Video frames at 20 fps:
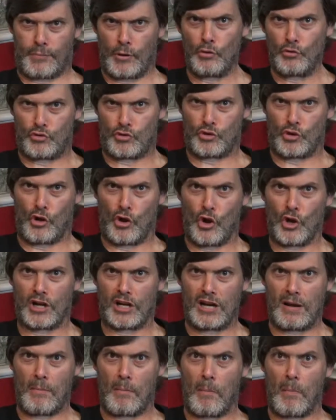pooch
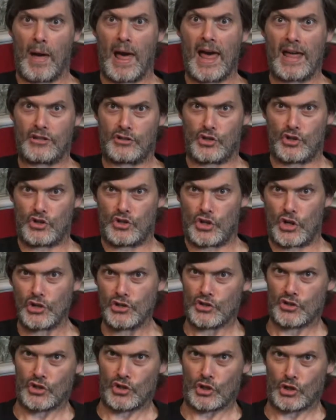looking mighty
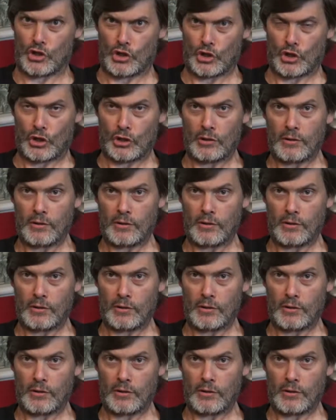tasty.